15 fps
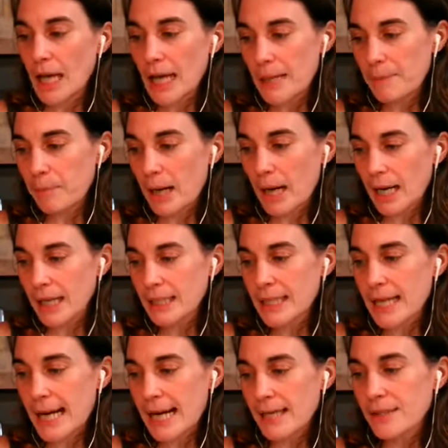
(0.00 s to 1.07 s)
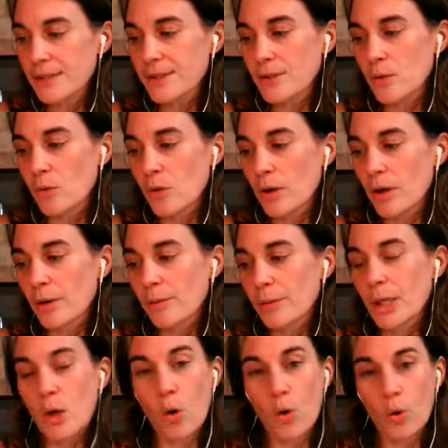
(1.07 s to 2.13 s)
a podcast or a
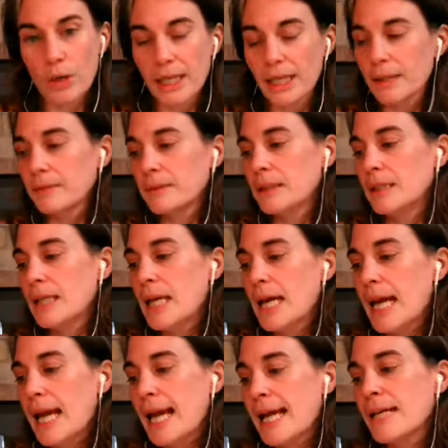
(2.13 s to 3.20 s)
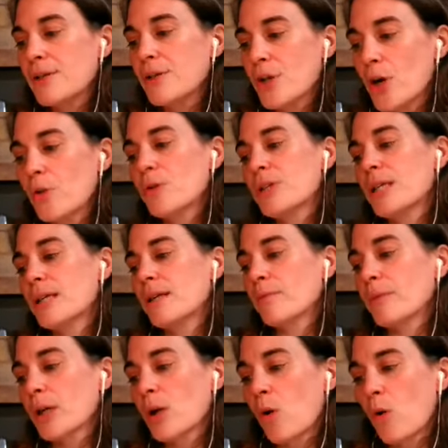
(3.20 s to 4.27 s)
recording, a note
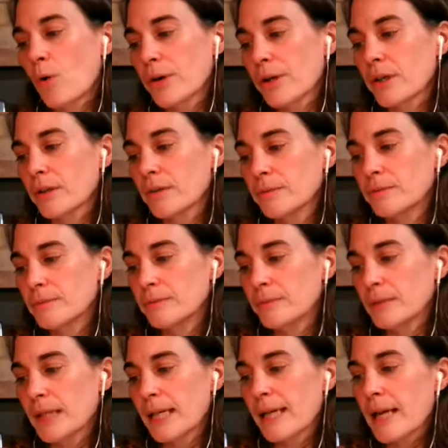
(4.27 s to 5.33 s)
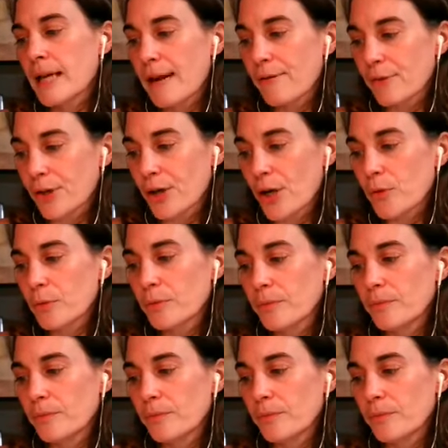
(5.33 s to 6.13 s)
recorder like Evernote.